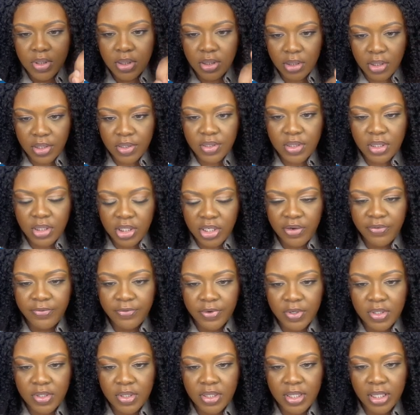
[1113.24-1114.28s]
there's a
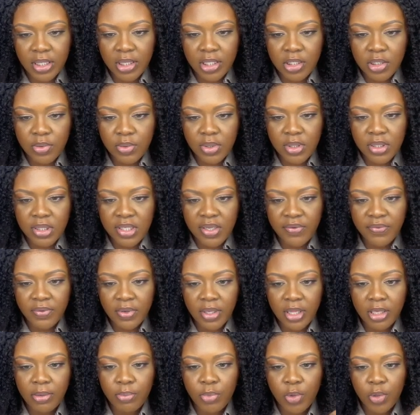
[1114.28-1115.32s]
difference. Like, this one is
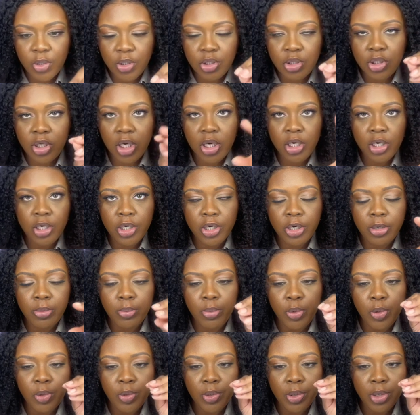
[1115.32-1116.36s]
definitely more darker,
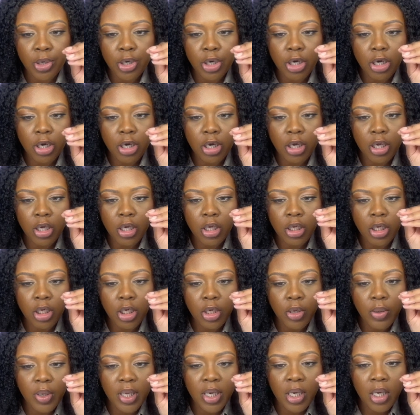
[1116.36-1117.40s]
more, you
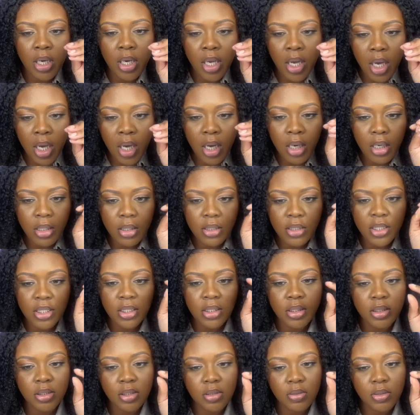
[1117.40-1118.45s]
know, in there than
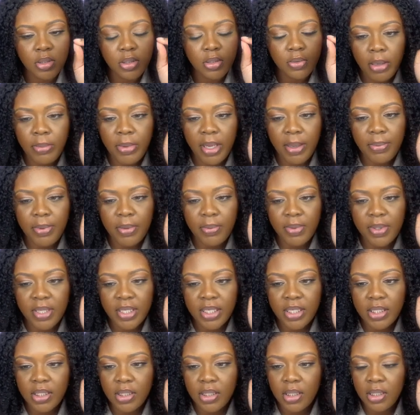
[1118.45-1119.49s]
this one. I'm happy with
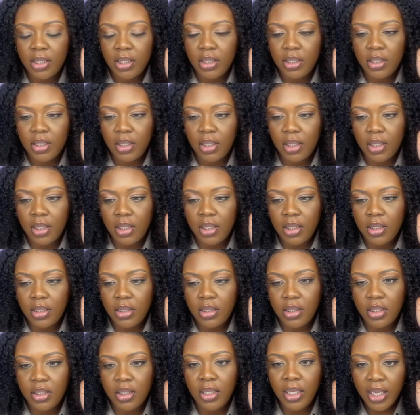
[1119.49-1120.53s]
that.
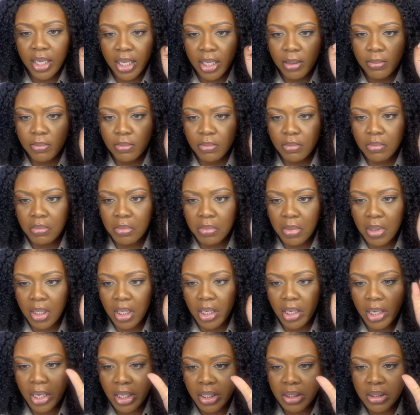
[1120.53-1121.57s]
And I think I'm
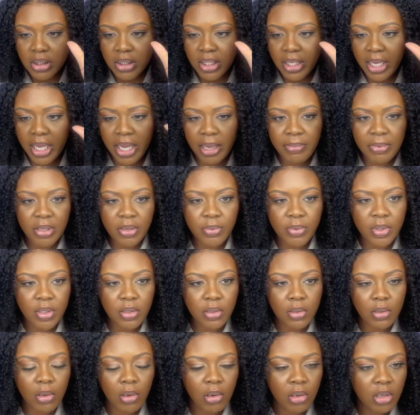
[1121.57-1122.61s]
honestly happy with
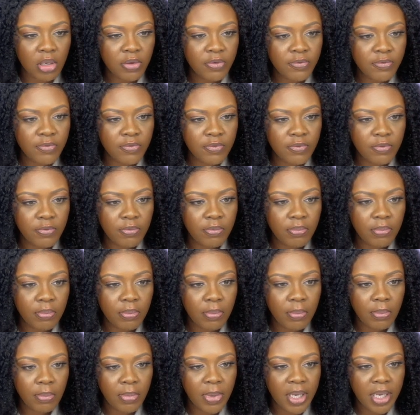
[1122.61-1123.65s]
all of
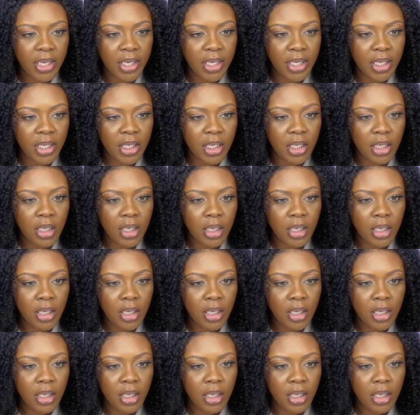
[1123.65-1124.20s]
my